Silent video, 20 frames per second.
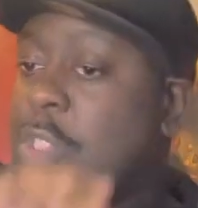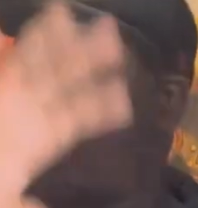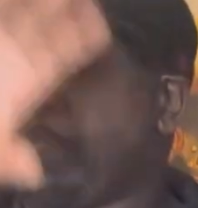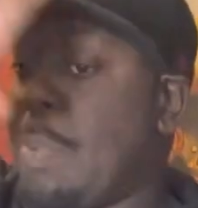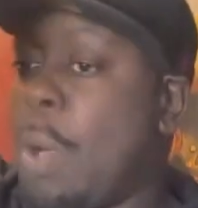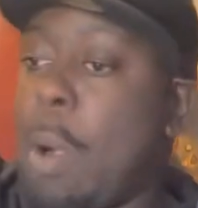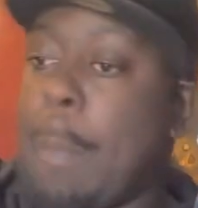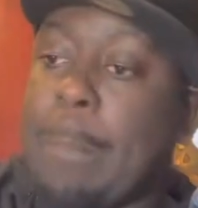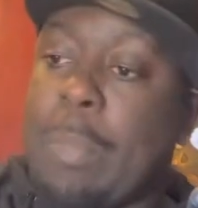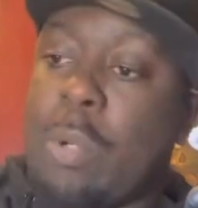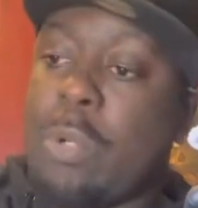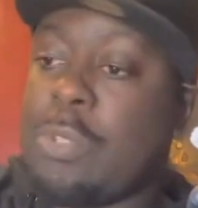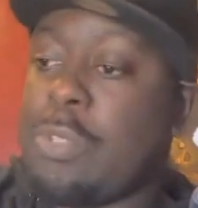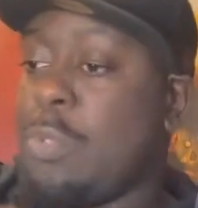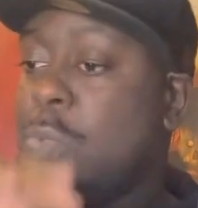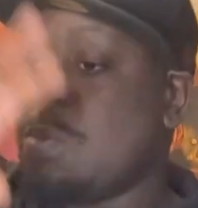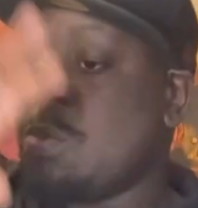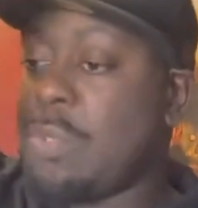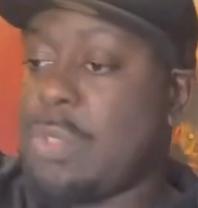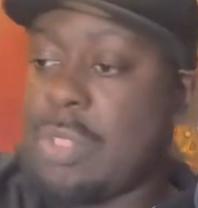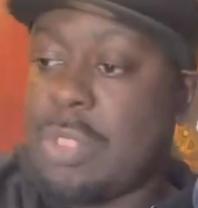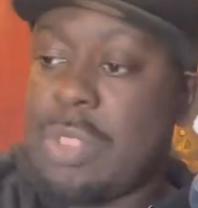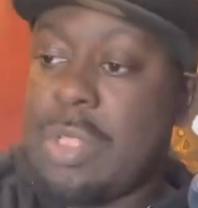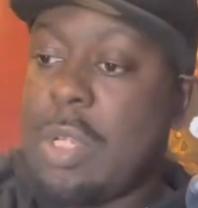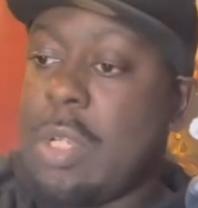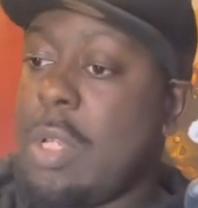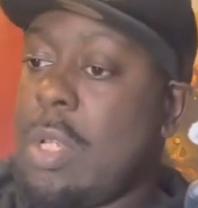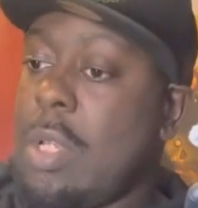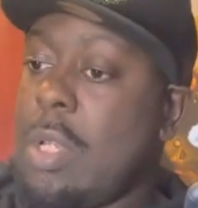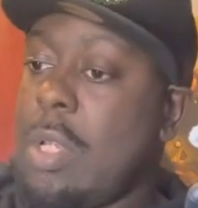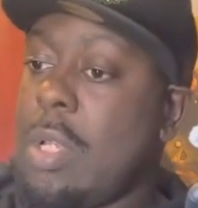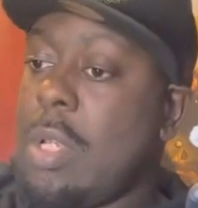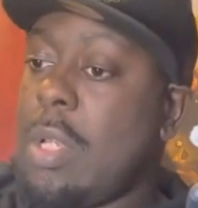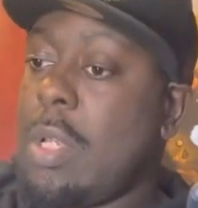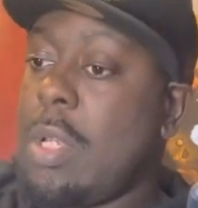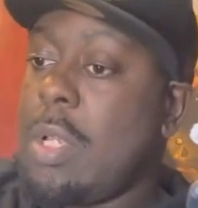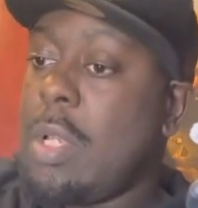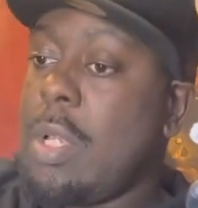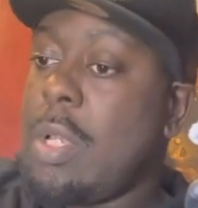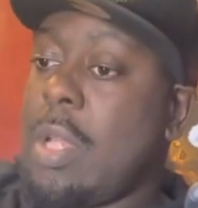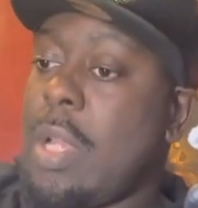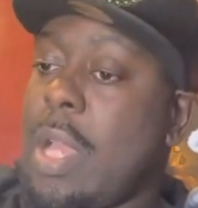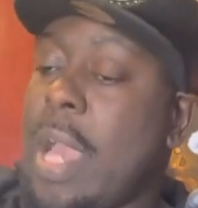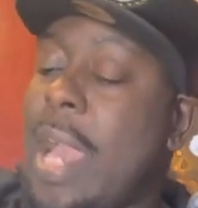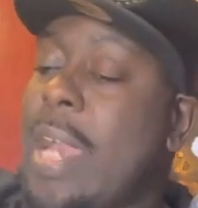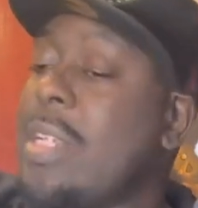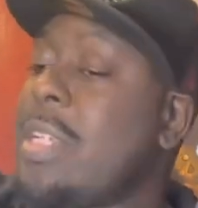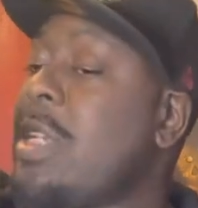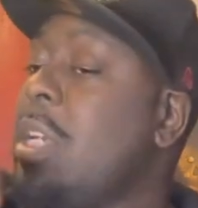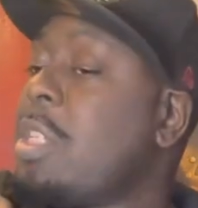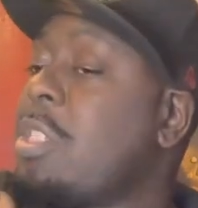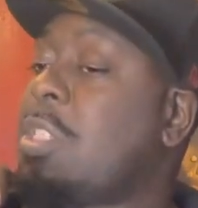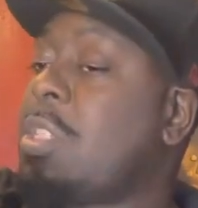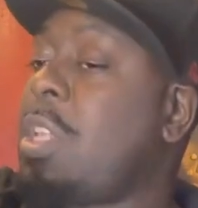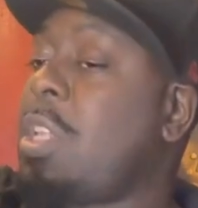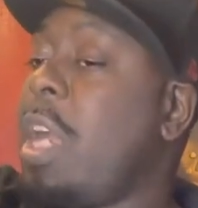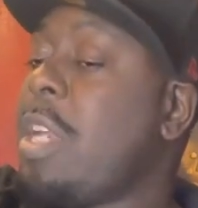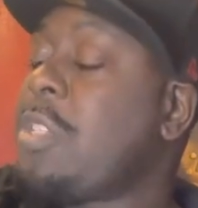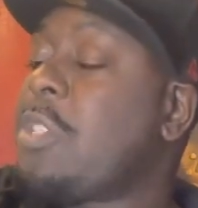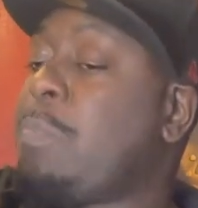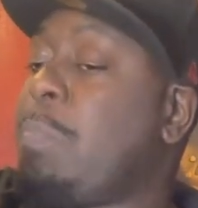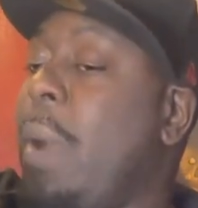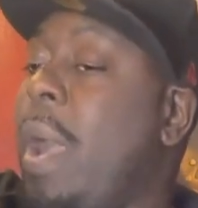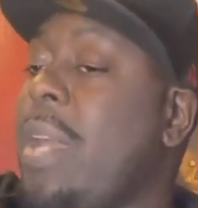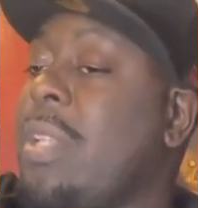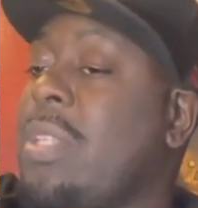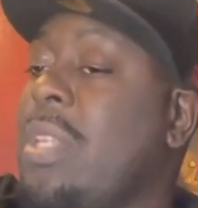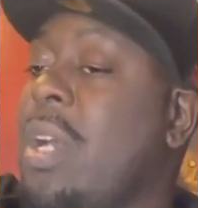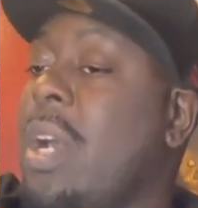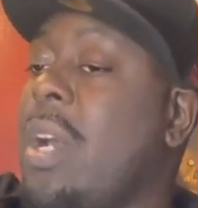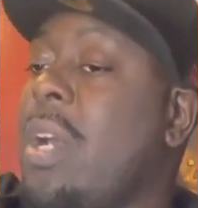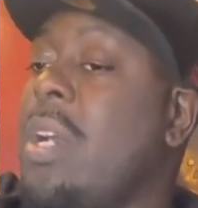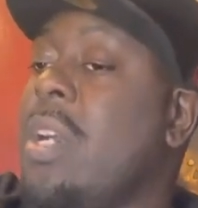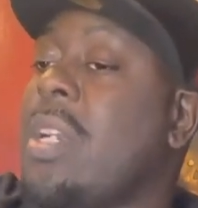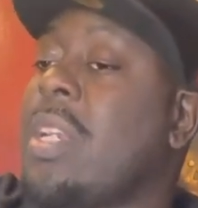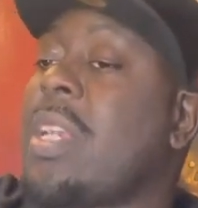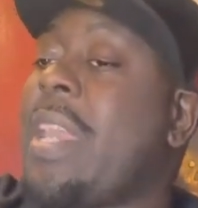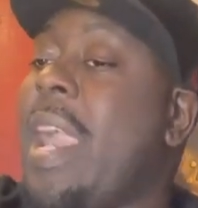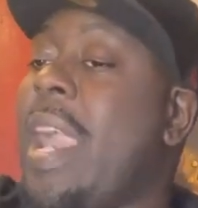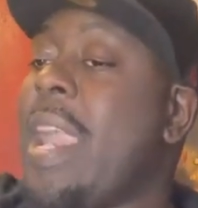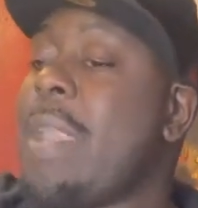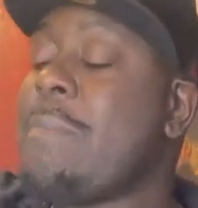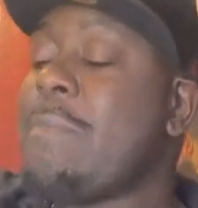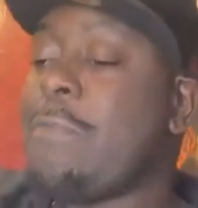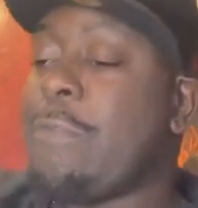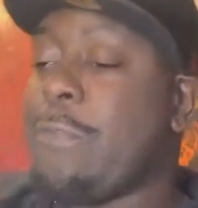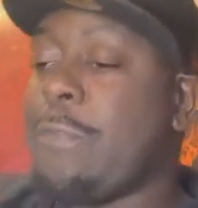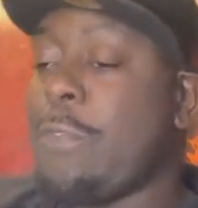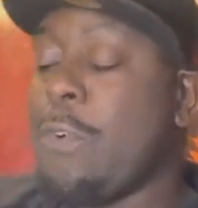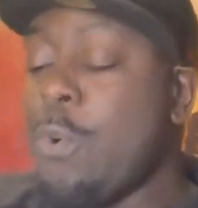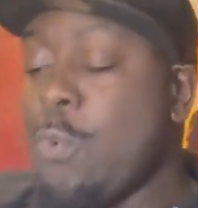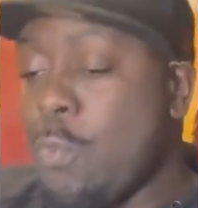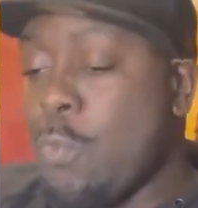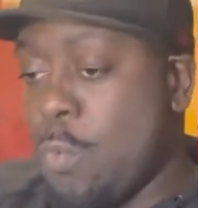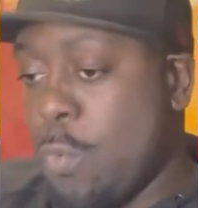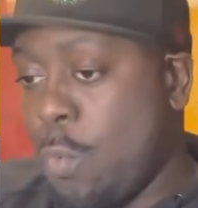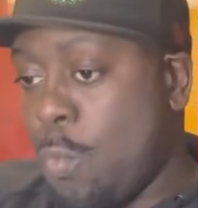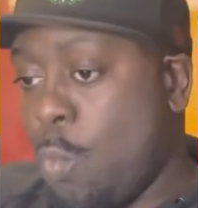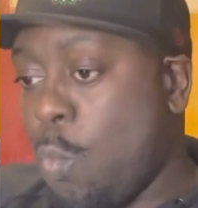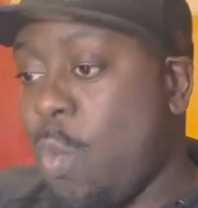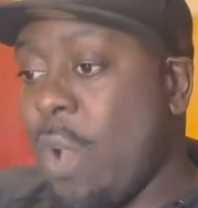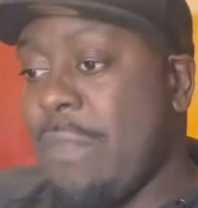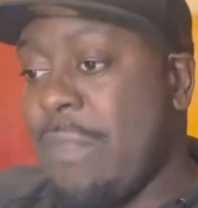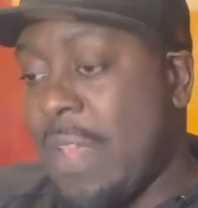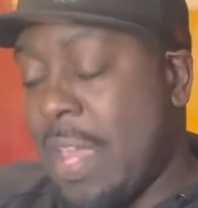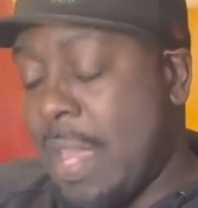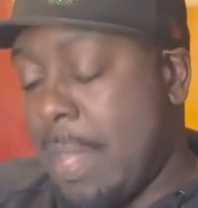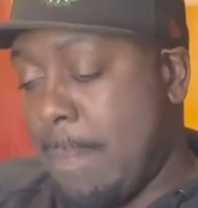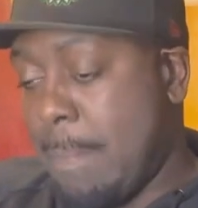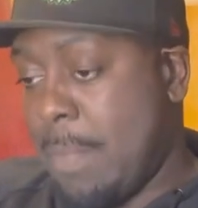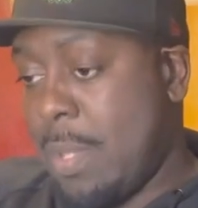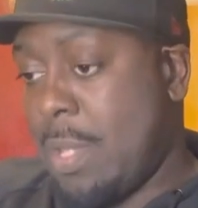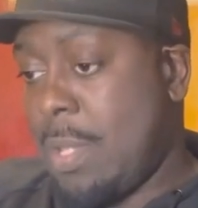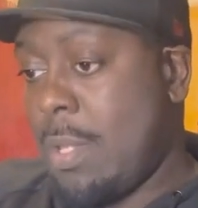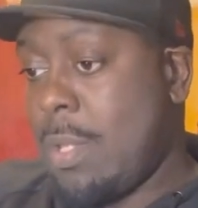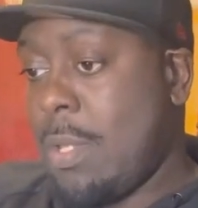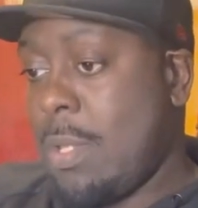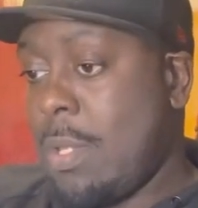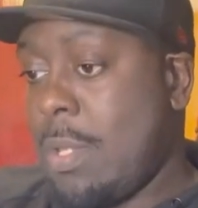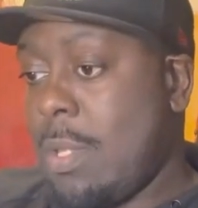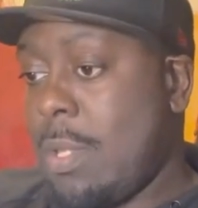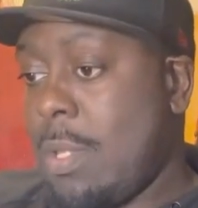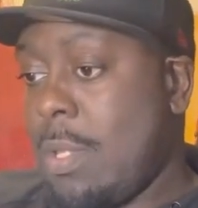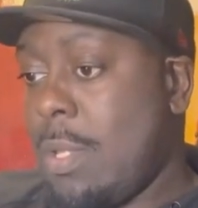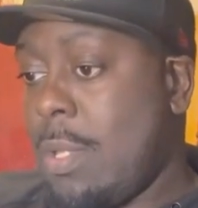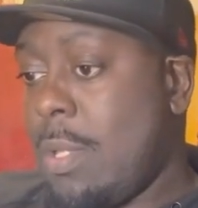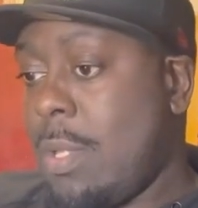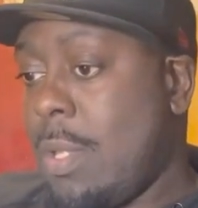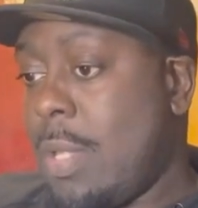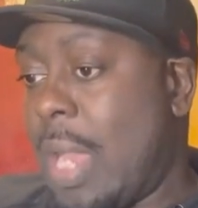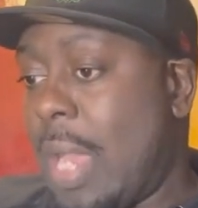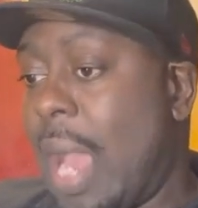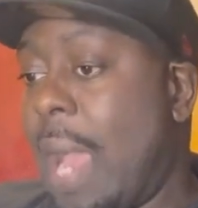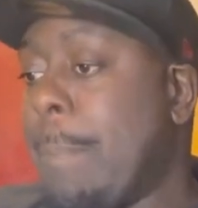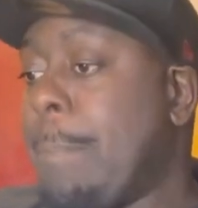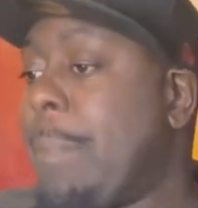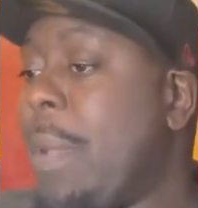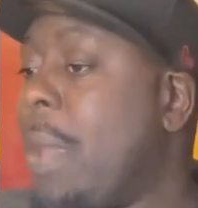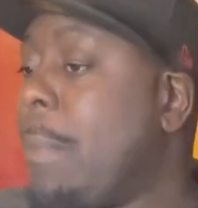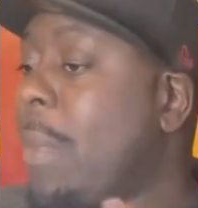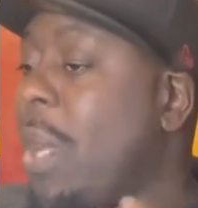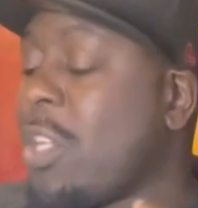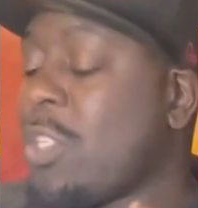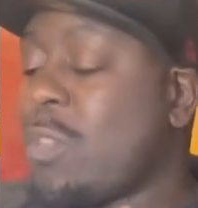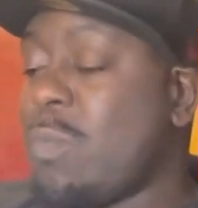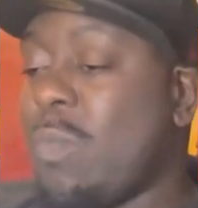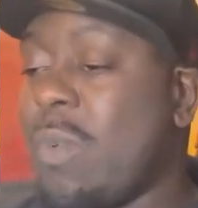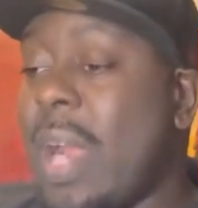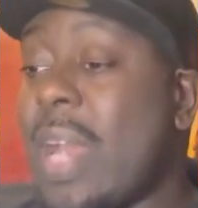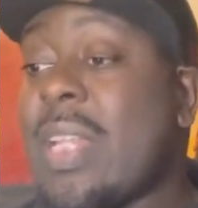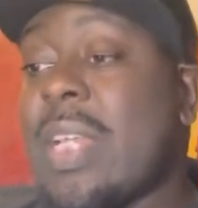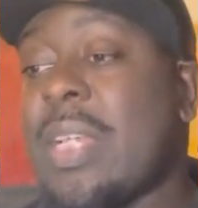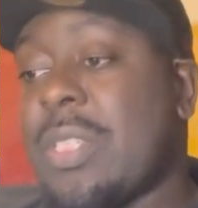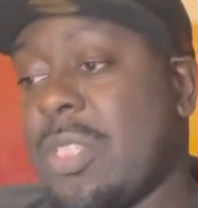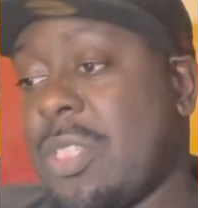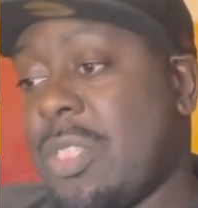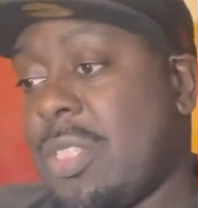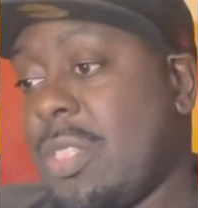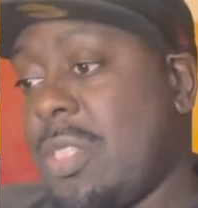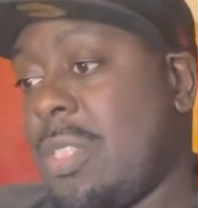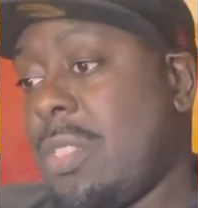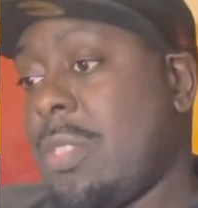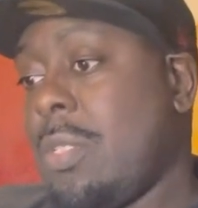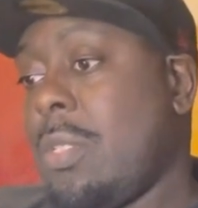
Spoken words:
Spot portals, and as that spider came through with him and bit Miles Morales.